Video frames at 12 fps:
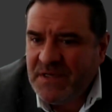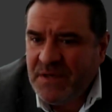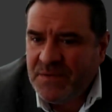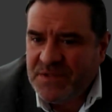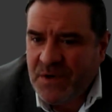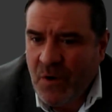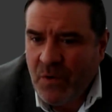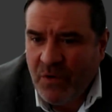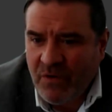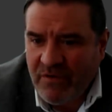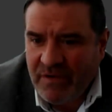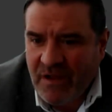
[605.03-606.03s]
He was an
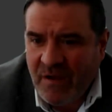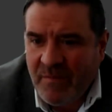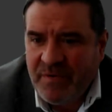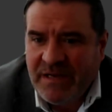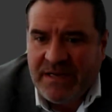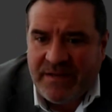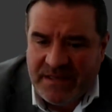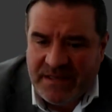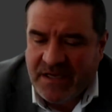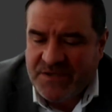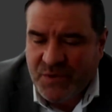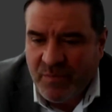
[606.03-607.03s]
owner of a company in the
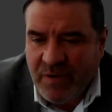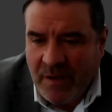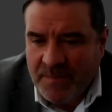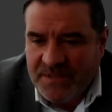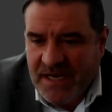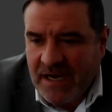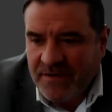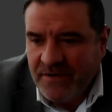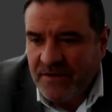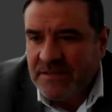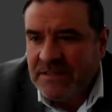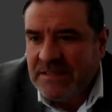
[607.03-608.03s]
industrial pump
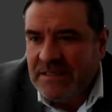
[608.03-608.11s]
sector.